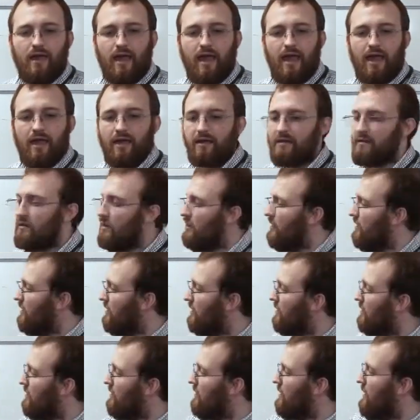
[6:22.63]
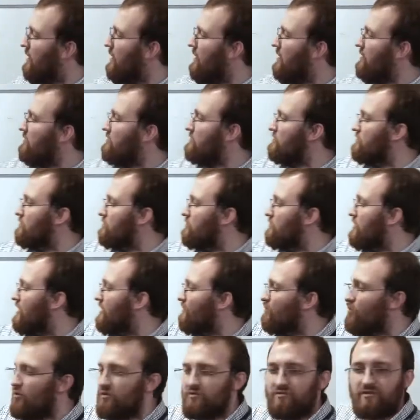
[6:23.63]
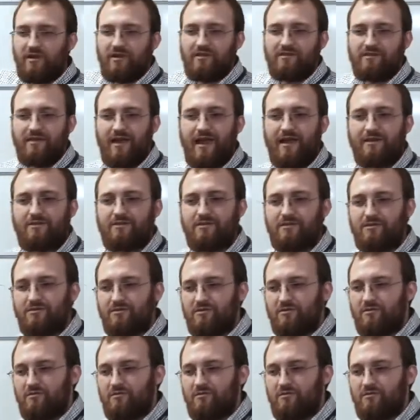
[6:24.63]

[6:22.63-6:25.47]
And as you get more transactions,